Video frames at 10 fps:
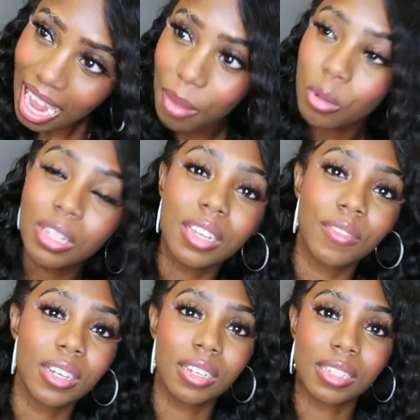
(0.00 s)
I'm only
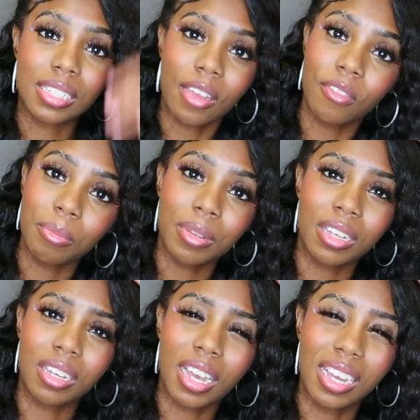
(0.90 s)
giving it a seven
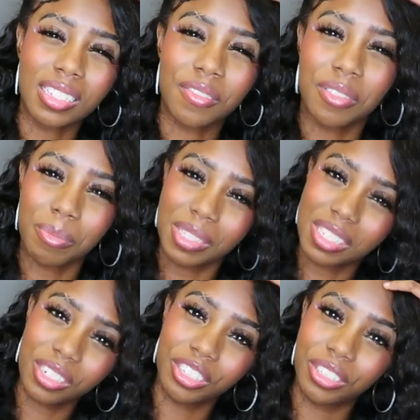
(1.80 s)
because of the
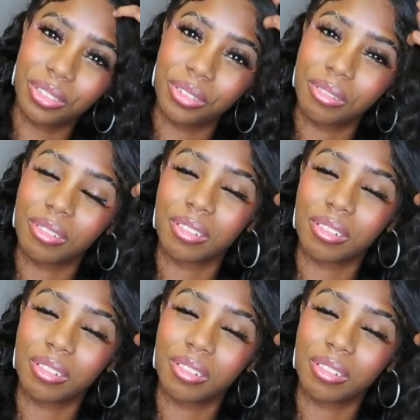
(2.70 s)
material.